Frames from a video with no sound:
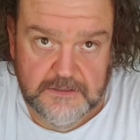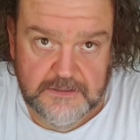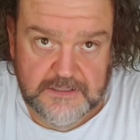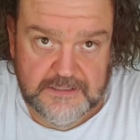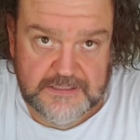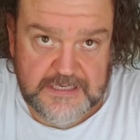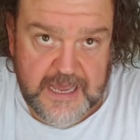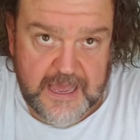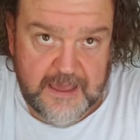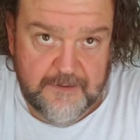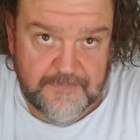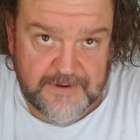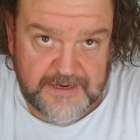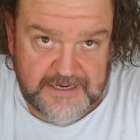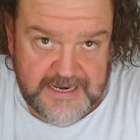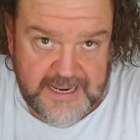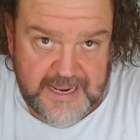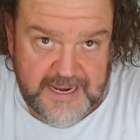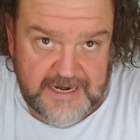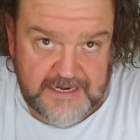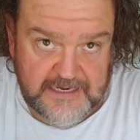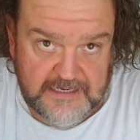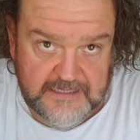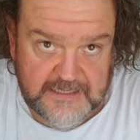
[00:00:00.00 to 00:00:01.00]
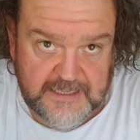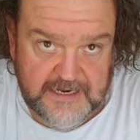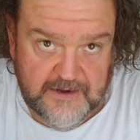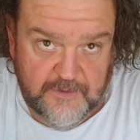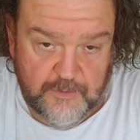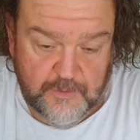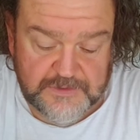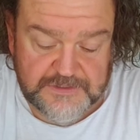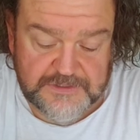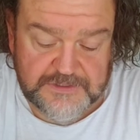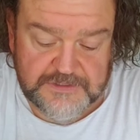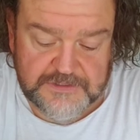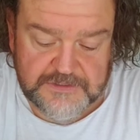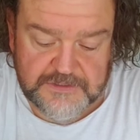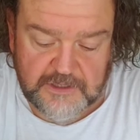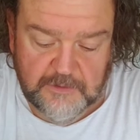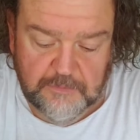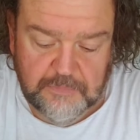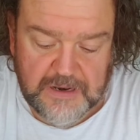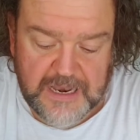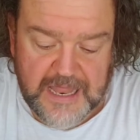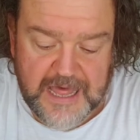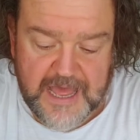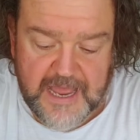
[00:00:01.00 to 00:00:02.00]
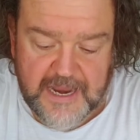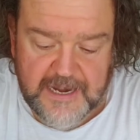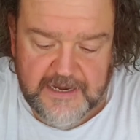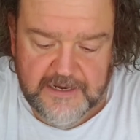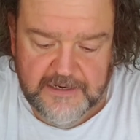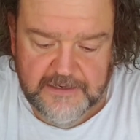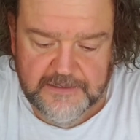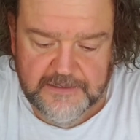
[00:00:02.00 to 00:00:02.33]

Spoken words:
the time and date that it was applied,